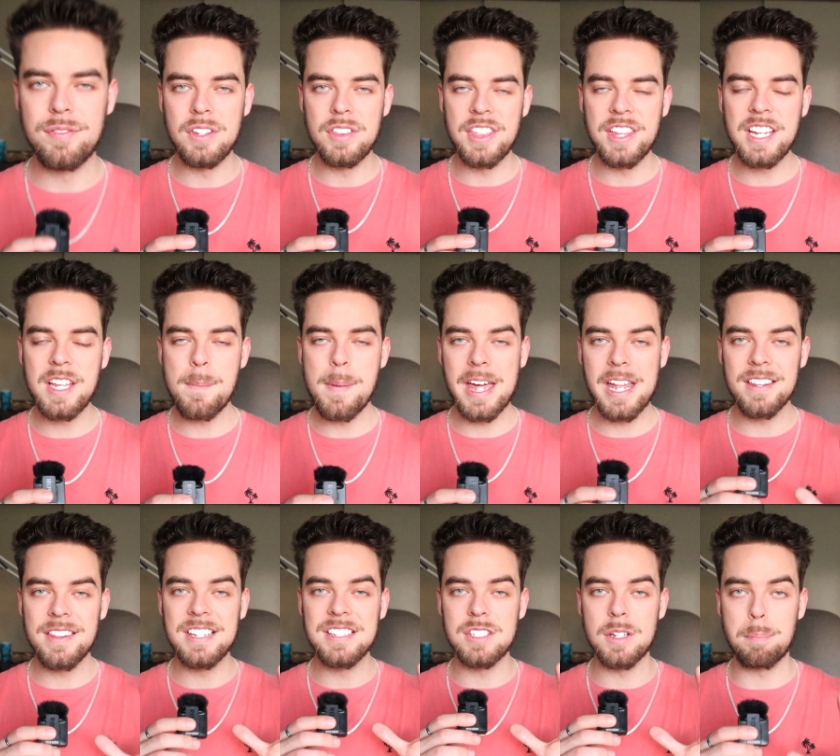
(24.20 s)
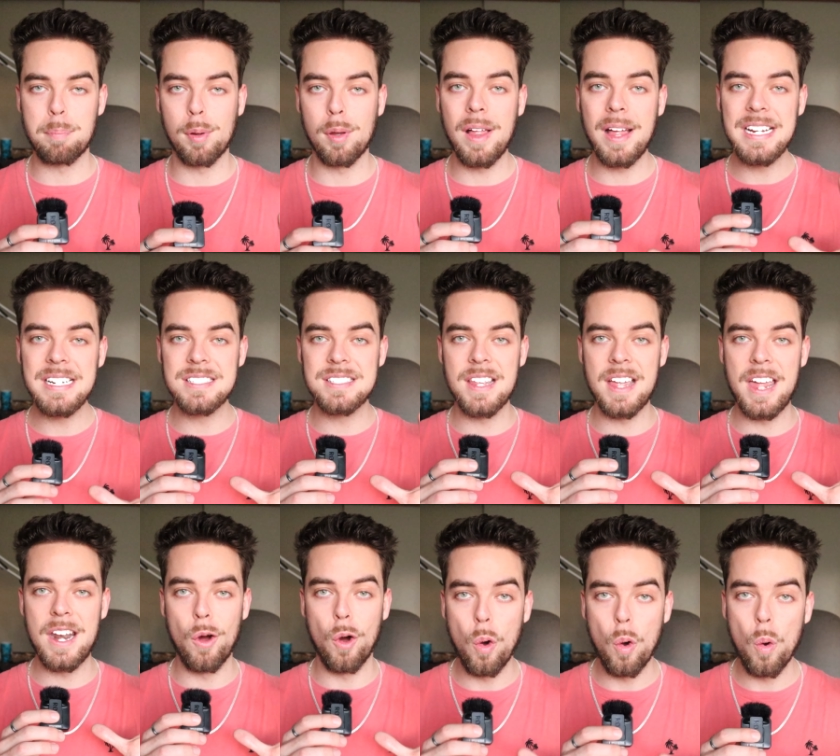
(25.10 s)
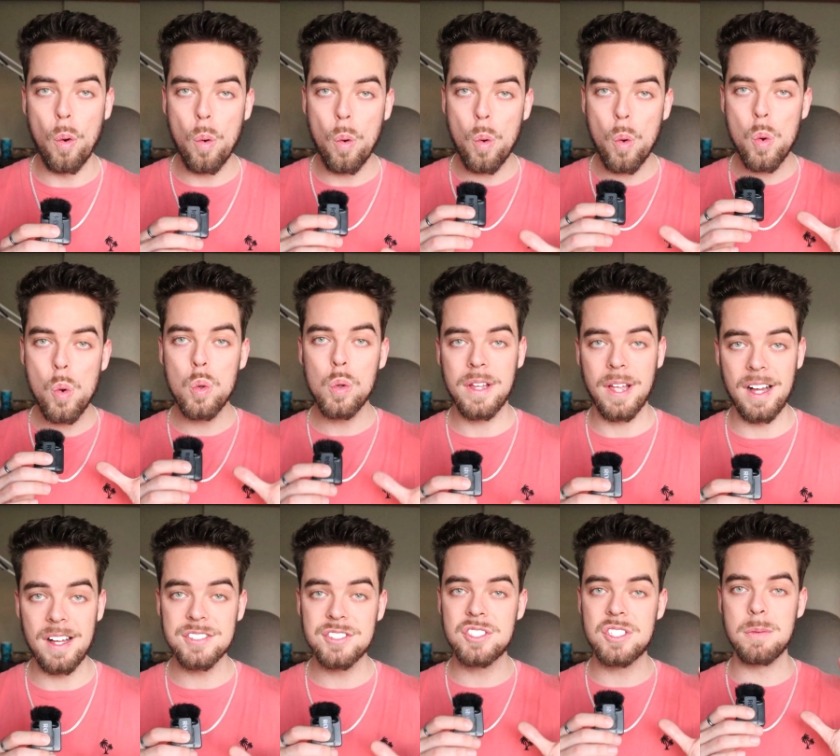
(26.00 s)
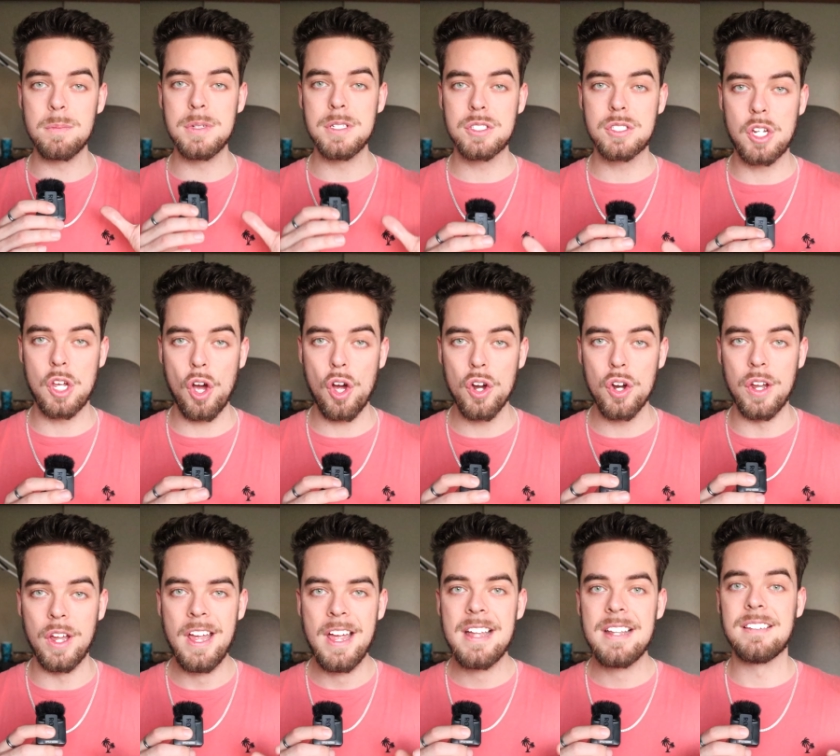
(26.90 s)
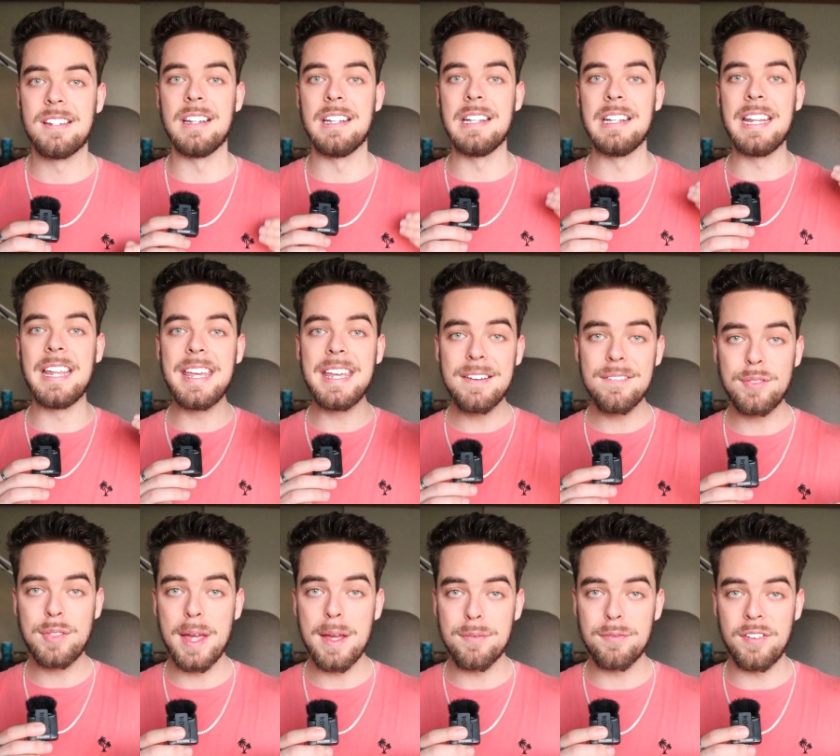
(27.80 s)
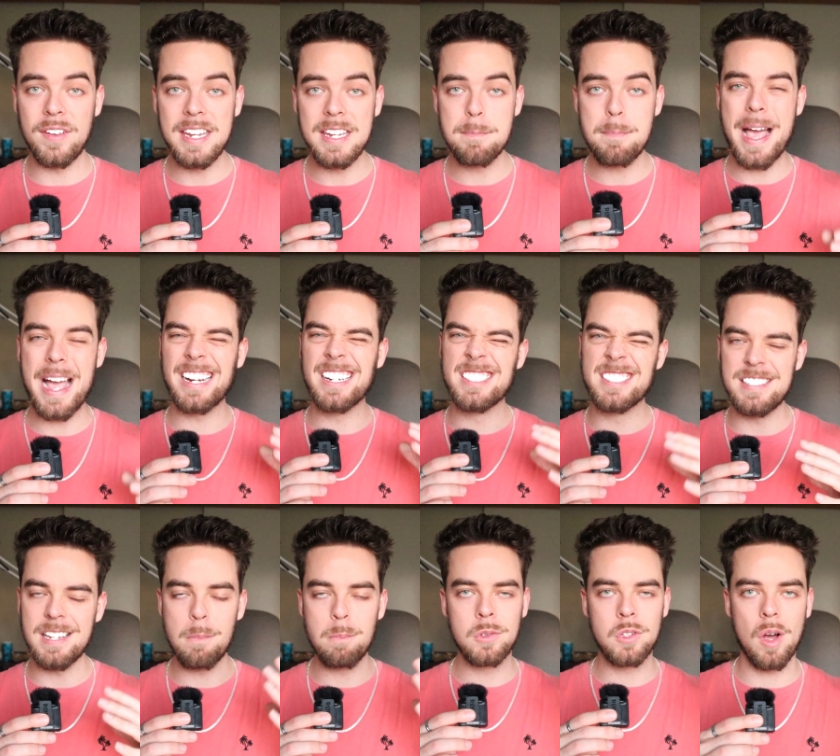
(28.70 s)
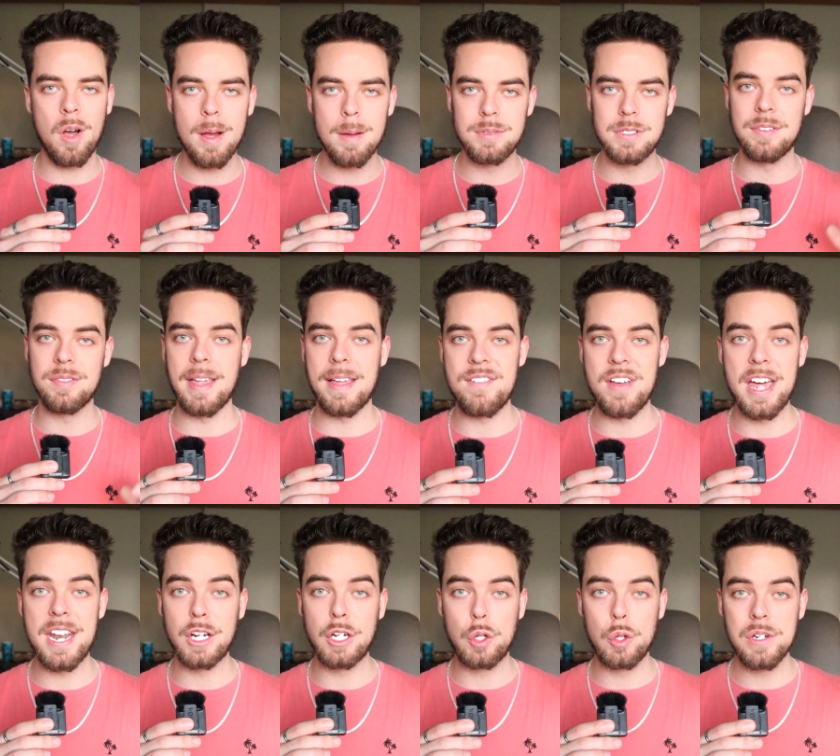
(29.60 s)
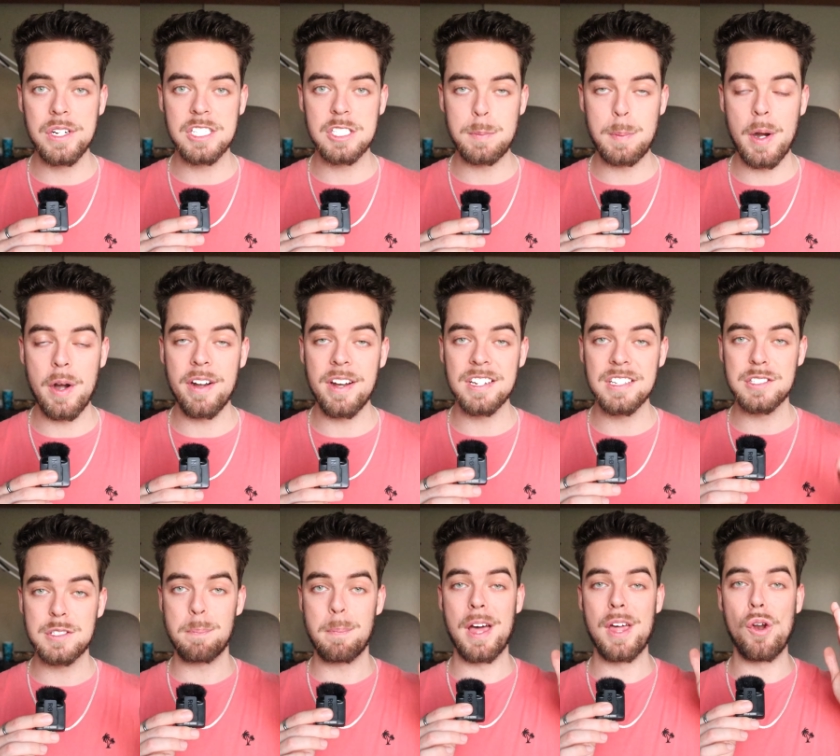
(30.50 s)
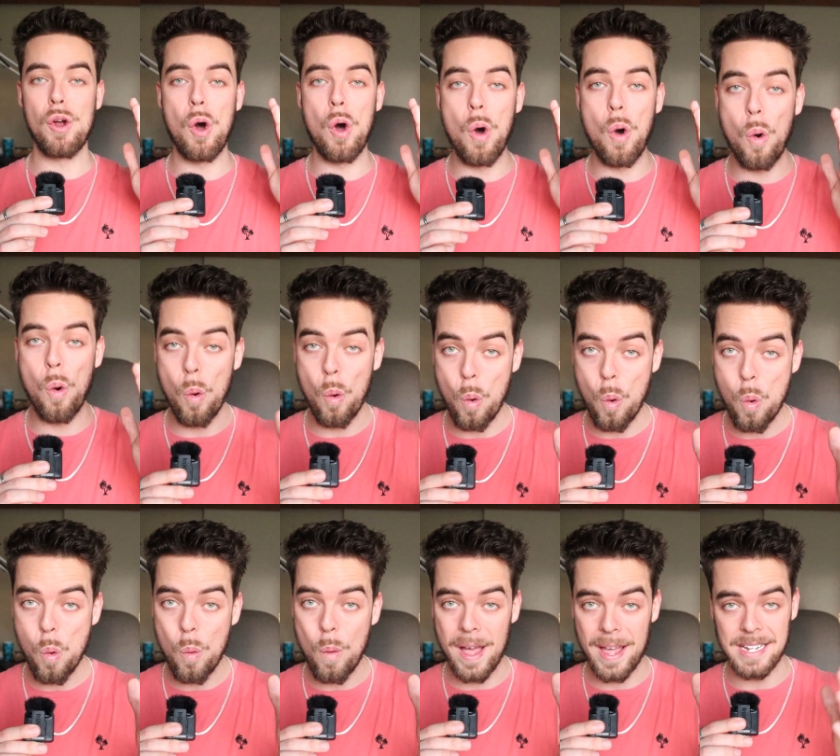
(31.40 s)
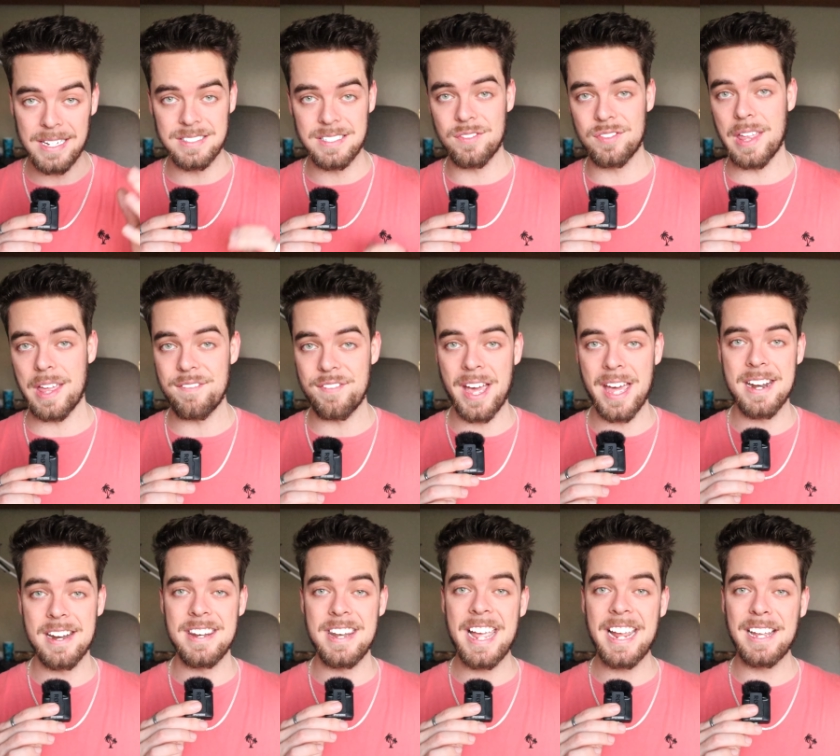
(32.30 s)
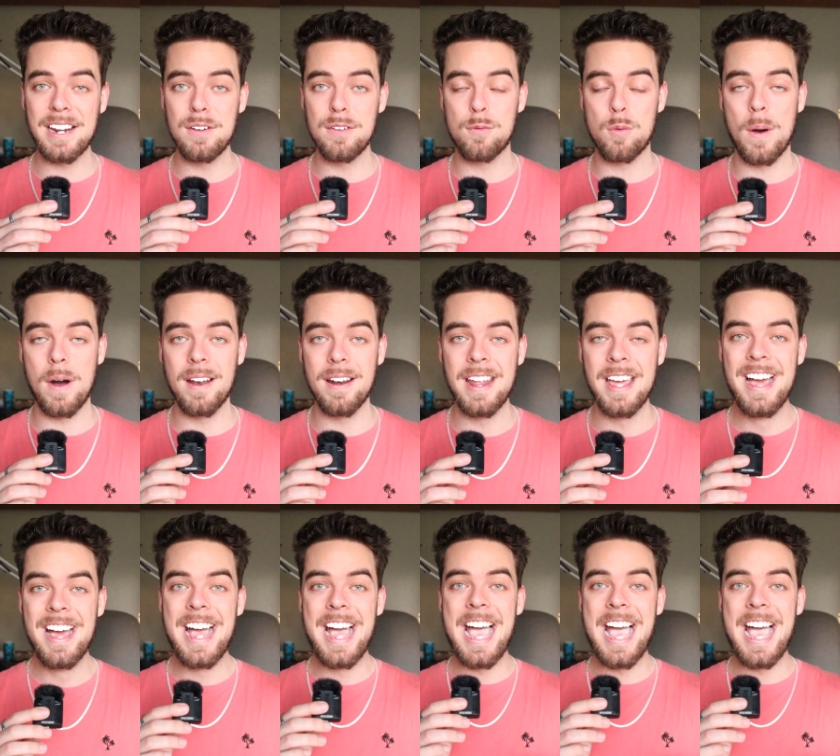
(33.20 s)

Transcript: if you think about it, there's a place that all customers go to leave their feedback, sometimes if they've had a good experience, but always if they've had a negative one,